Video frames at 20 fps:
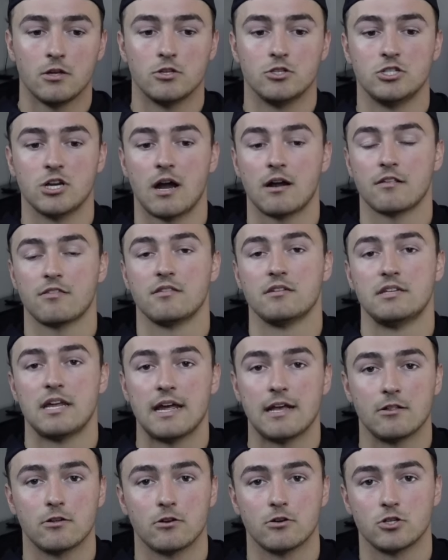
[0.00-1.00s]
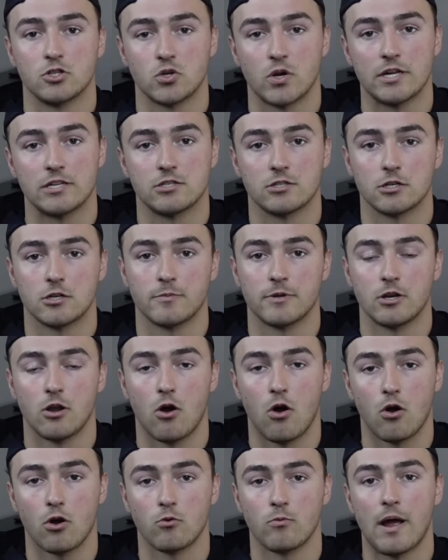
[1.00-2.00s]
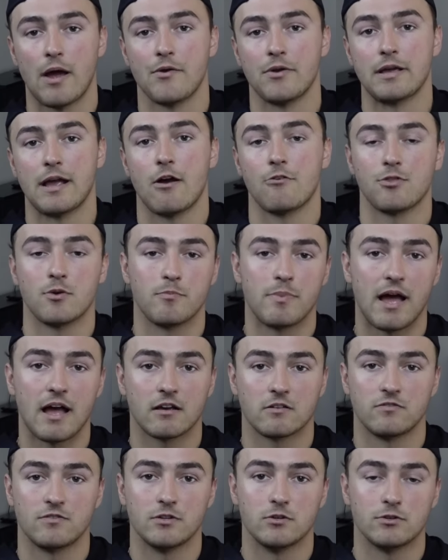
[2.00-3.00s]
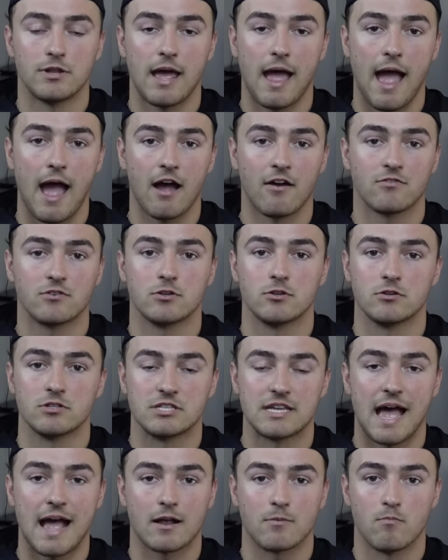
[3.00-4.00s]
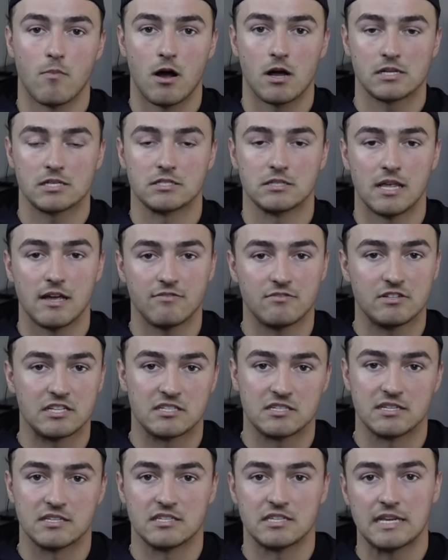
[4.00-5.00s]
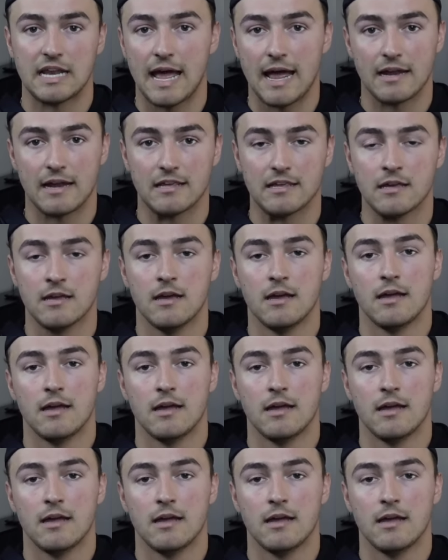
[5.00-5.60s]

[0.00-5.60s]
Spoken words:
Jonathan Taylor and Trey Sermon are rounding out the backfield after Zach Moss left to Cincinnati.